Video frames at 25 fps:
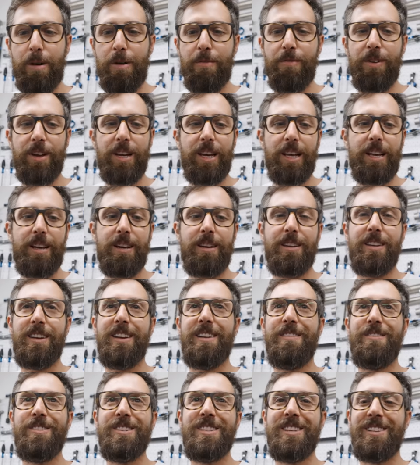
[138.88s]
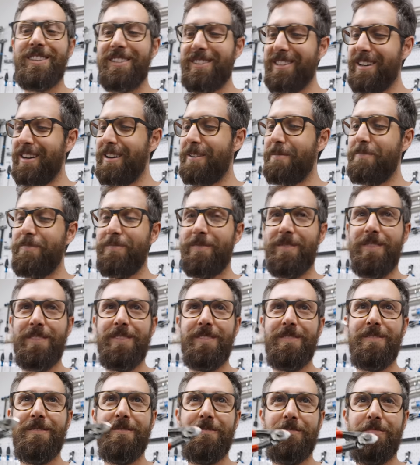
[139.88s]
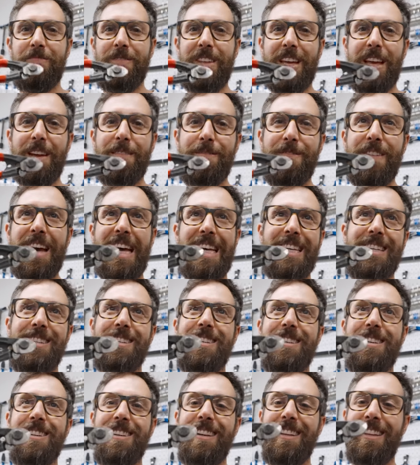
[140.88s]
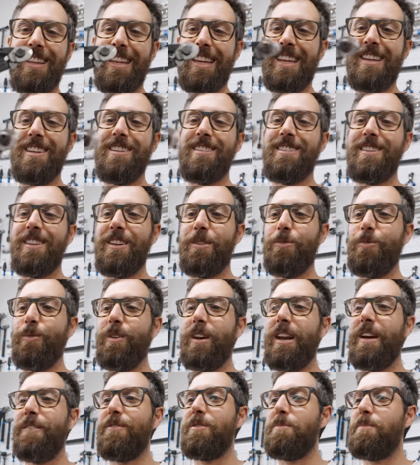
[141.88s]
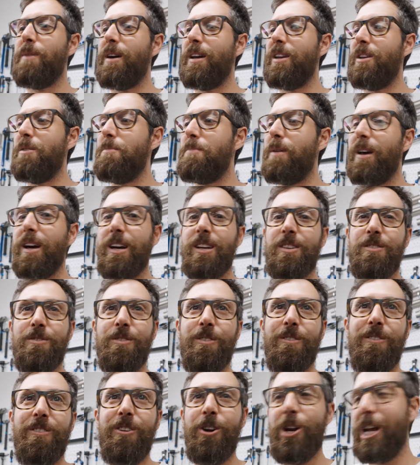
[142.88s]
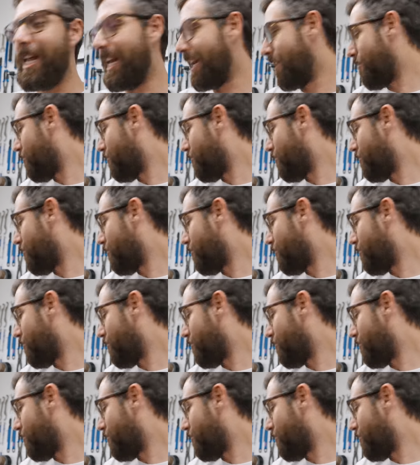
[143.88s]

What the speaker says: Perfectly cut every single time. Invest in these and you wouldn't have to buy new pliers for a really,